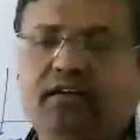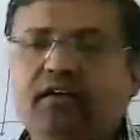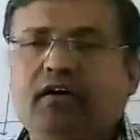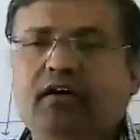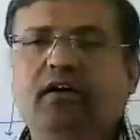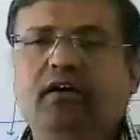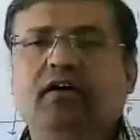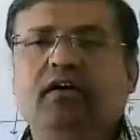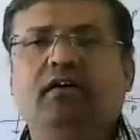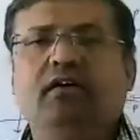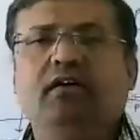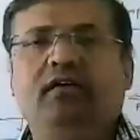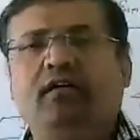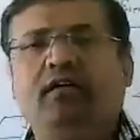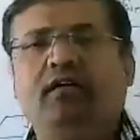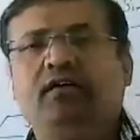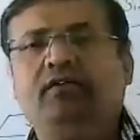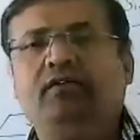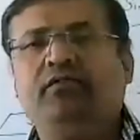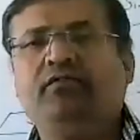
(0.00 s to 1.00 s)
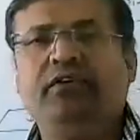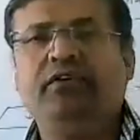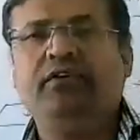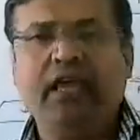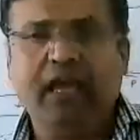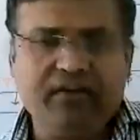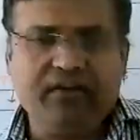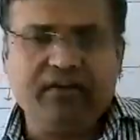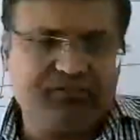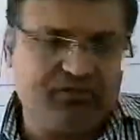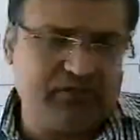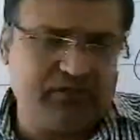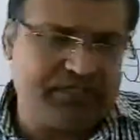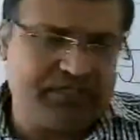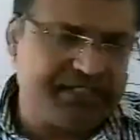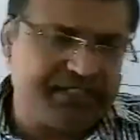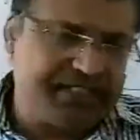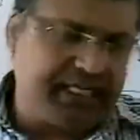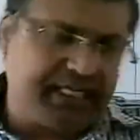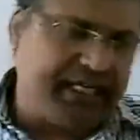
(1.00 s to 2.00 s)
stresses,
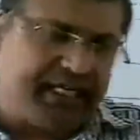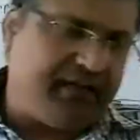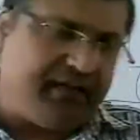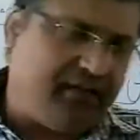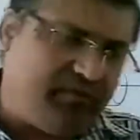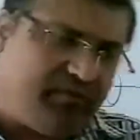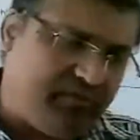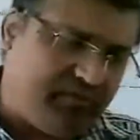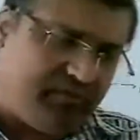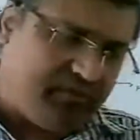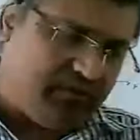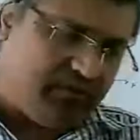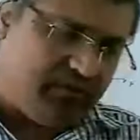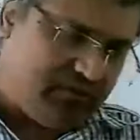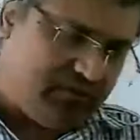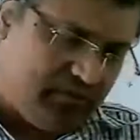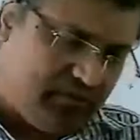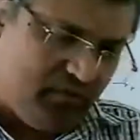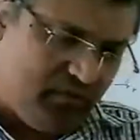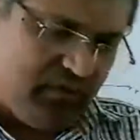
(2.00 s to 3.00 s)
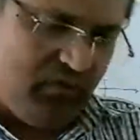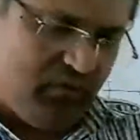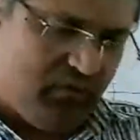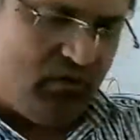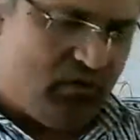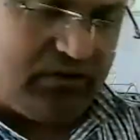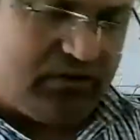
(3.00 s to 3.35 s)
we have to understand